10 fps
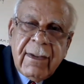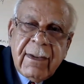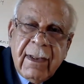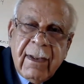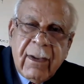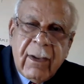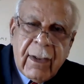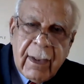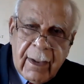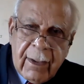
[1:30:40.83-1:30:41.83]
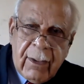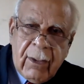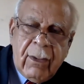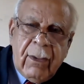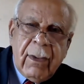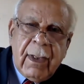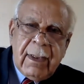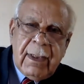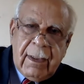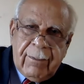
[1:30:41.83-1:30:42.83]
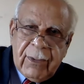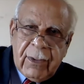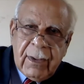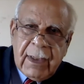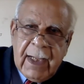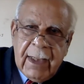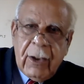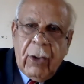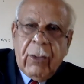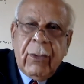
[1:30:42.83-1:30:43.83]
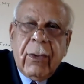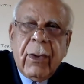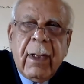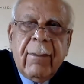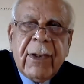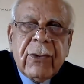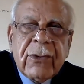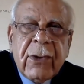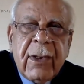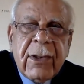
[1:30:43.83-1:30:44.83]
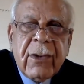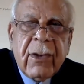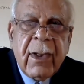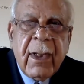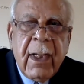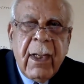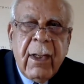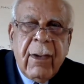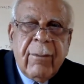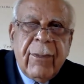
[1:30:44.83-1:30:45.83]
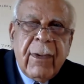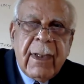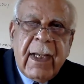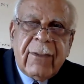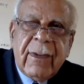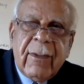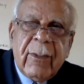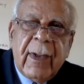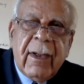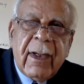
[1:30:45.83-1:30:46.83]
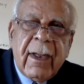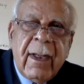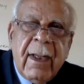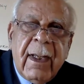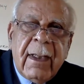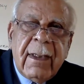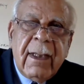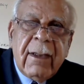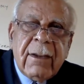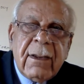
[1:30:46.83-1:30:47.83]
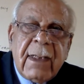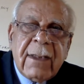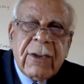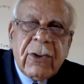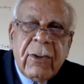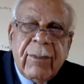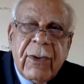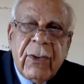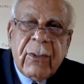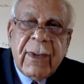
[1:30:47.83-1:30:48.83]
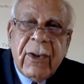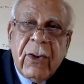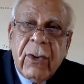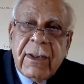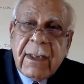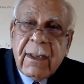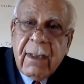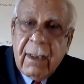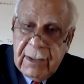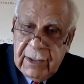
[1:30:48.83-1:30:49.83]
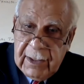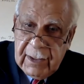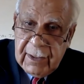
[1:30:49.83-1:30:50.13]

No, did I put on that? No. Number 2, sorry, sir. That's what I was wondering. That you can produce with known technology.